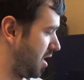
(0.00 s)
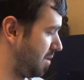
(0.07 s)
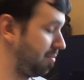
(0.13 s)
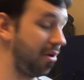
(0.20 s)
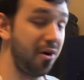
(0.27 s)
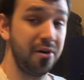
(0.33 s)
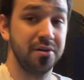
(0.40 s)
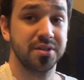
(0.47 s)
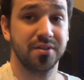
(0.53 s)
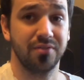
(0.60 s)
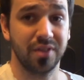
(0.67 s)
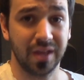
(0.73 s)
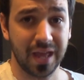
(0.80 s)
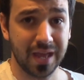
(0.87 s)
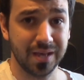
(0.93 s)
parts of
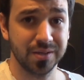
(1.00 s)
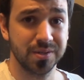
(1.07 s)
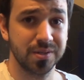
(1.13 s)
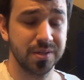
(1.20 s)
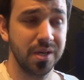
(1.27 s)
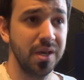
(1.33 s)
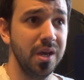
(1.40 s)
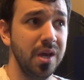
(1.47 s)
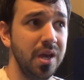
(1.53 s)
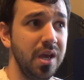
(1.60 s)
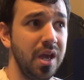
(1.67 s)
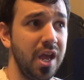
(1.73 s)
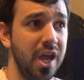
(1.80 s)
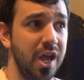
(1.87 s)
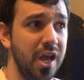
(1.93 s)
the case,
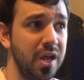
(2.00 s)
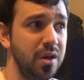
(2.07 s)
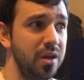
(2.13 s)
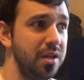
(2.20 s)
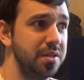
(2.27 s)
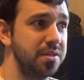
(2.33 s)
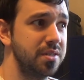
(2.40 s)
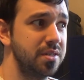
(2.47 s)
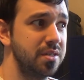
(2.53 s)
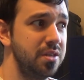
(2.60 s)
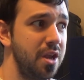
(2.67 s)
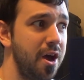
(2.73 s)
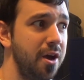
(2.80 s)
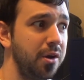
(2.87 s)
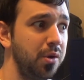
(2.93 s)
and it's
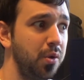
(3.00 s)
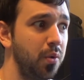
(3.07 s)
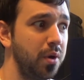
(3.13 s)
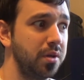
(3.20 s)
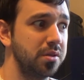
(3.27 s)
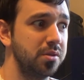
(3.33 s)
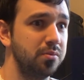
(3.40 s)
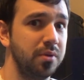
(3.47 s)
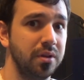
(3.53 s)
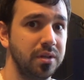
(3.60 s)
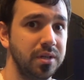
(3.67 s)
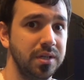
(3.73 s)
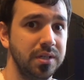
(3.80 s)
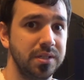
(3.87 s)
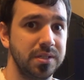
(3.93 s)
not going to
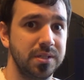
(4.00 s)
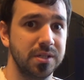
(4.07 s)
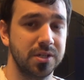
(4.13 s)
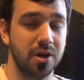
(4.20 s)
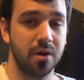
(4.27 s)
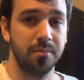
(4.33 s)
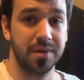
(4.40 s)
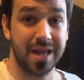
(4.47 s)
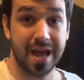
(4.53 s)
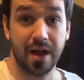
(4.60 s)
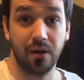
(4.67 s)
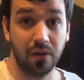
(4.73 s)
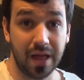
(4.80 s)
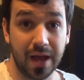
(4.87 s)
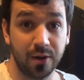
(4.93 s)
really determine
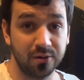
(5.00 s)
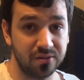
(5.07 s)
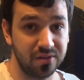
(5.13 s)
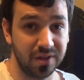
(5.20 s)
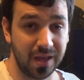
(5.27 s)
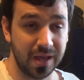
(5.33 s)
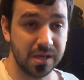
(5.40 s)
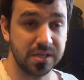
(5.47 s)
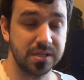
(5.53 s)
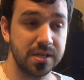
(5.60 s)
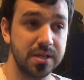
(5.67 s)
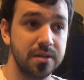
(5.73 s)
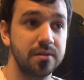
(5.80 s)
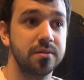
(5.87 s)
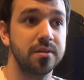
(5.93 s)
how loud the case
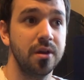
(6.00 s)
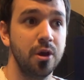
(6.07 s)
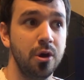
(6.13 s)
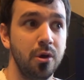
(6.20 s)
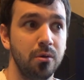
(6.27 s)
is.